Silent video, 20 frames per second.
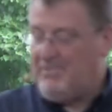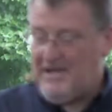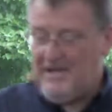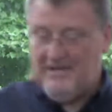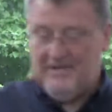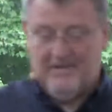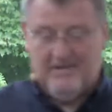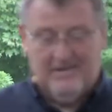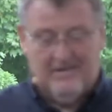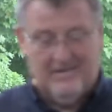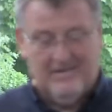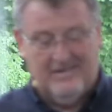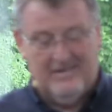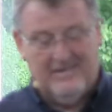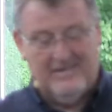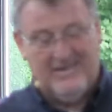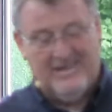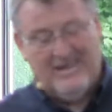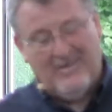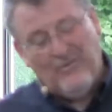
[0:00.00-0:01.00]
Peter,
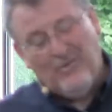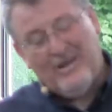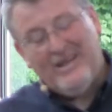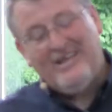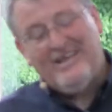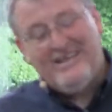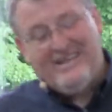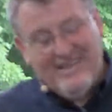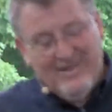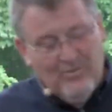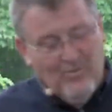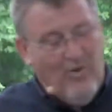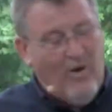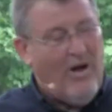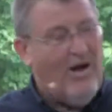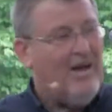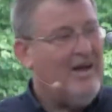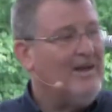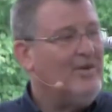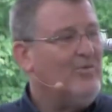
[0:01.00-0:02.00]
he did
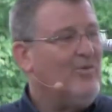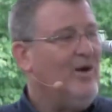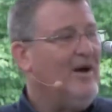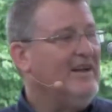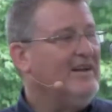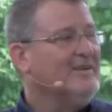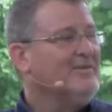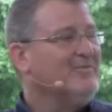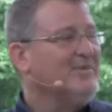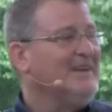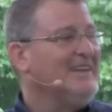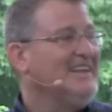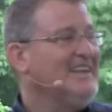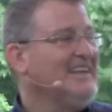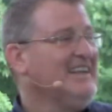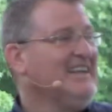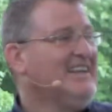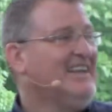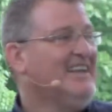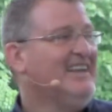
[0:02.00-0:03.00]
walk on water, but
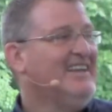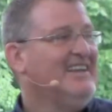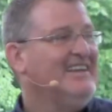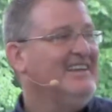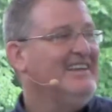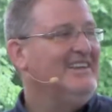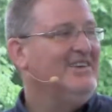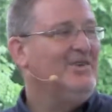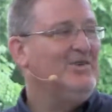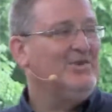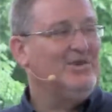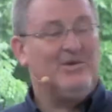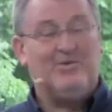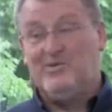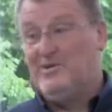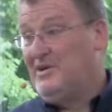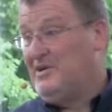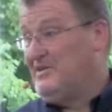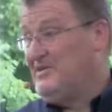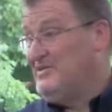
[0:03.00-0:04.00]
it only
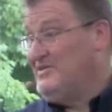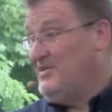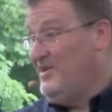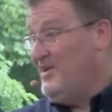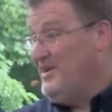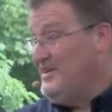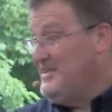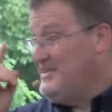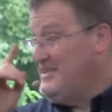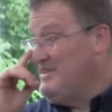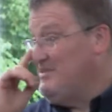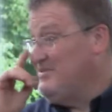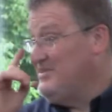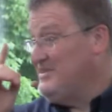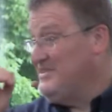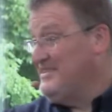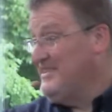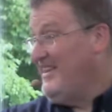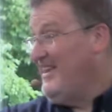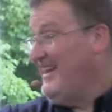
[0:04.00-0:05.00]
worked as long as he
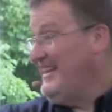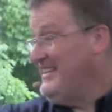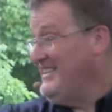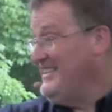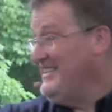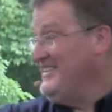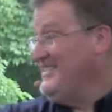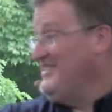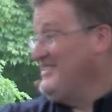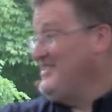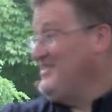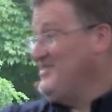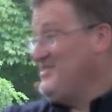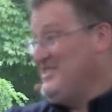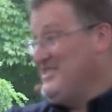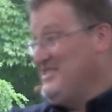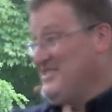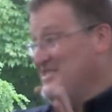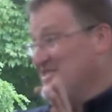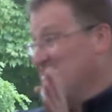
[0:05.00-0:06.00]
was locked into
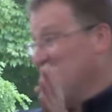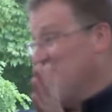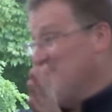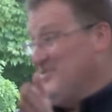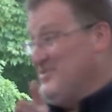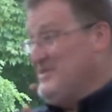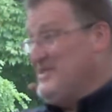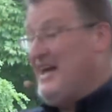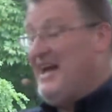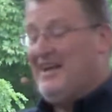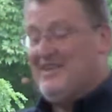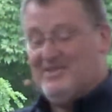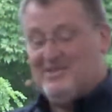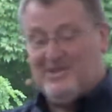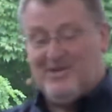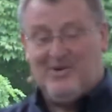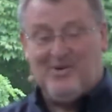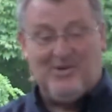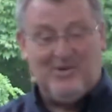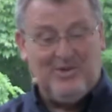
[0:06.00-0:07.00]
Jesus, who was
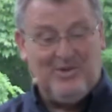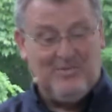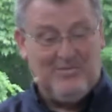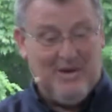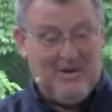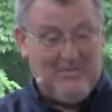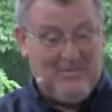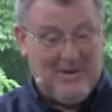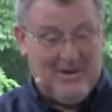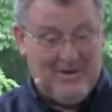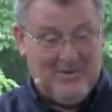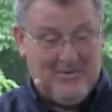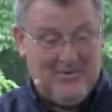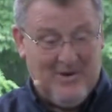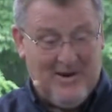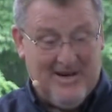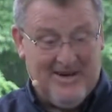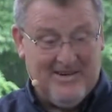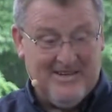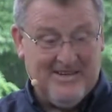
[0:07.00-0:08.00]
actually holding him up on the
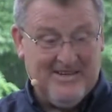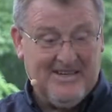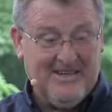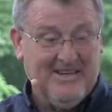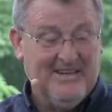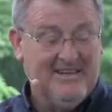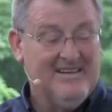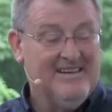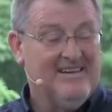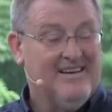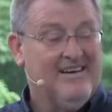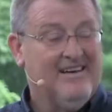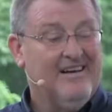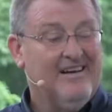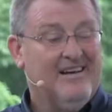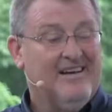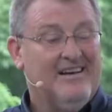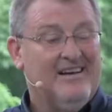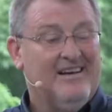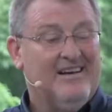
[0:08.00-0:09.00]
water.
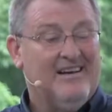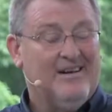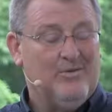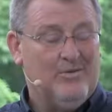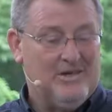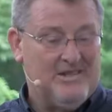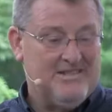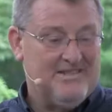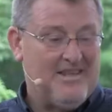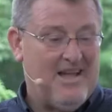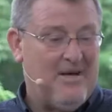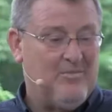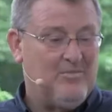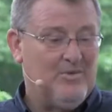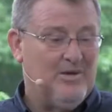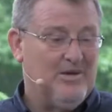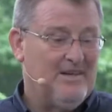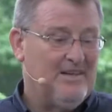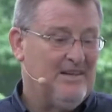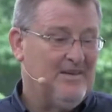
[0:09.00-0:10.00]
And when he
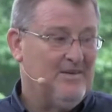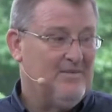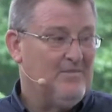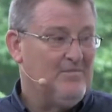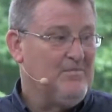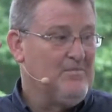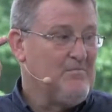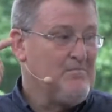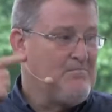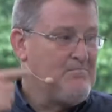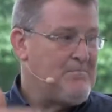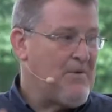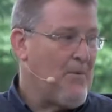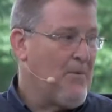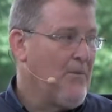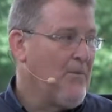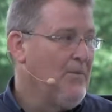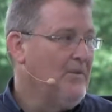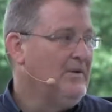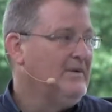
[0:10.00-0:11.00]
stopped looking,
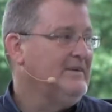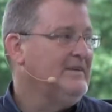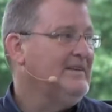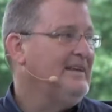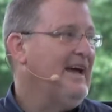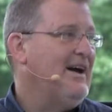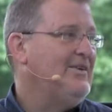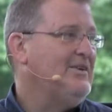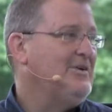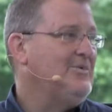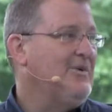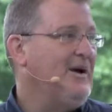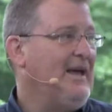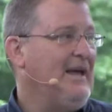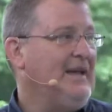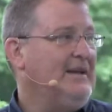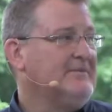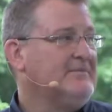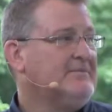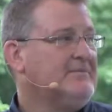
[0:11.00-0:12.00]
down he
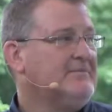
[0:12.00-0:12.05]
went.